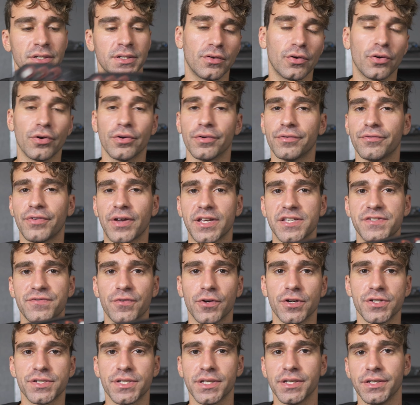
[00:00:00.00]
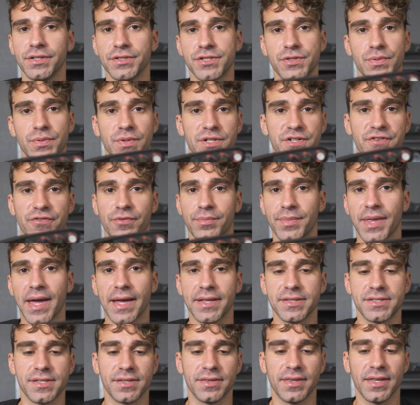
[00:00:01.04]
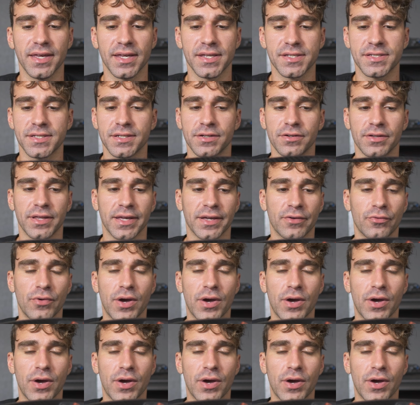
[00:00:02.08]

Or vice versa, you switch from that to this and you're like,